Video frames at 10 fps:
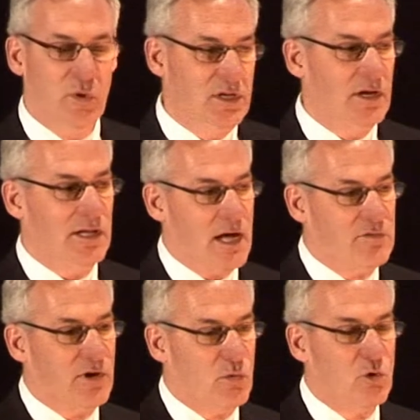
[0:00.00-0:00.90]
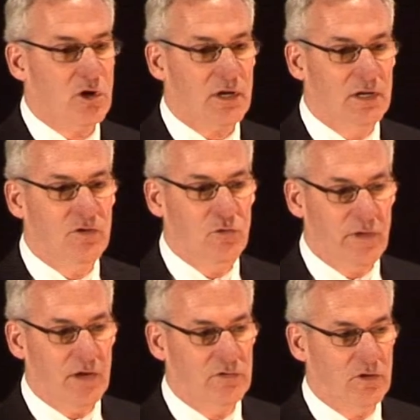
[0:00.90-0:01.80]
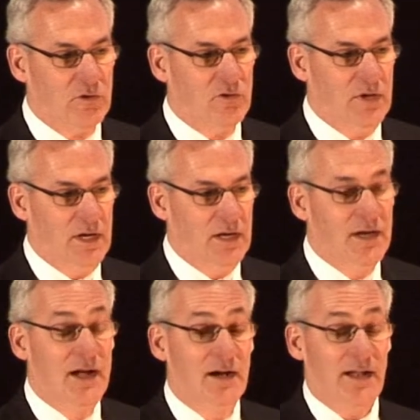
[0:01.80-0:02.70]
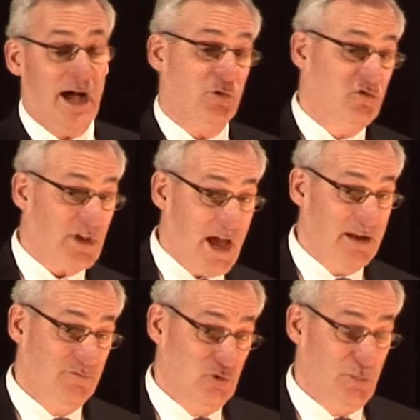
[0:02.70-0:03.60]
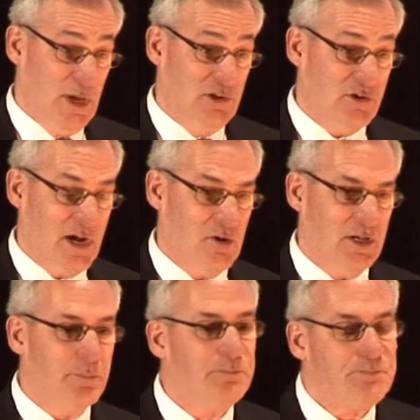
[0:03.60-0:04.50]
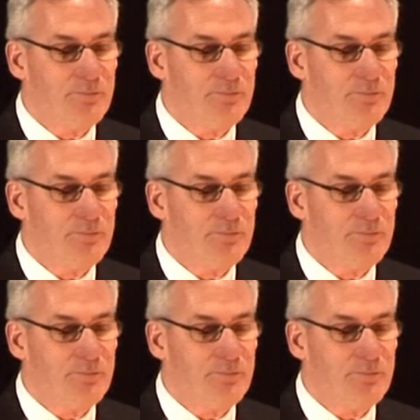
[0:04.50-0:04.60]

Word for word: We did a lot of our work in 2013 outside of DuPage County.